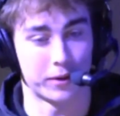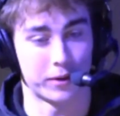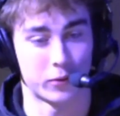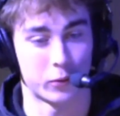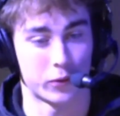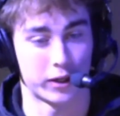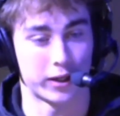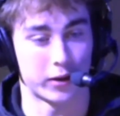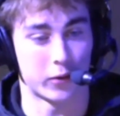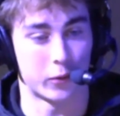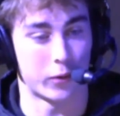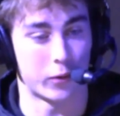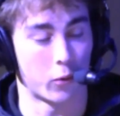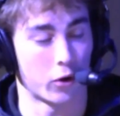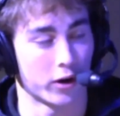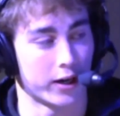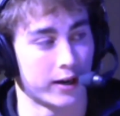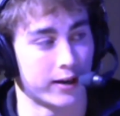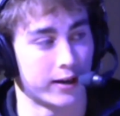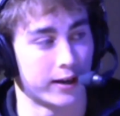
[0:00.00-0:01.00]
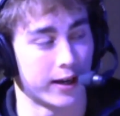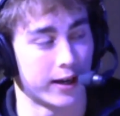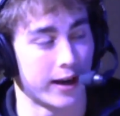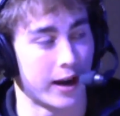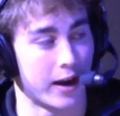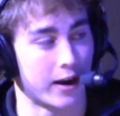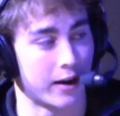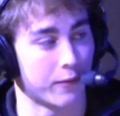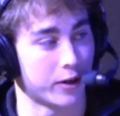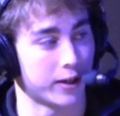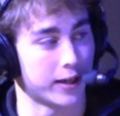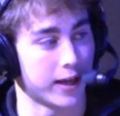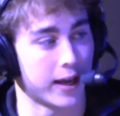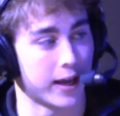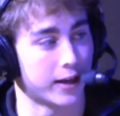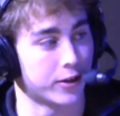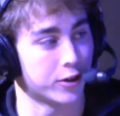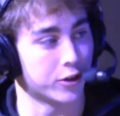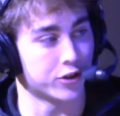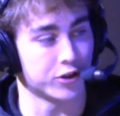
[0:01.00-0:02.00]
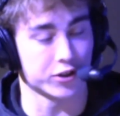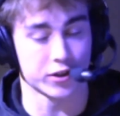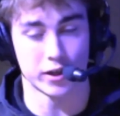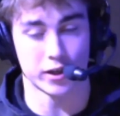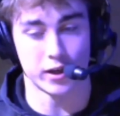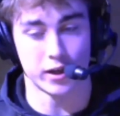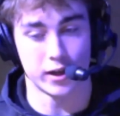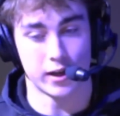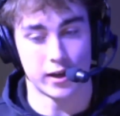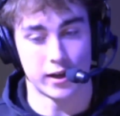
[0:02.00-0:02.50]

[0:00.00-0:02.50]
I mean, we work in and out every day, just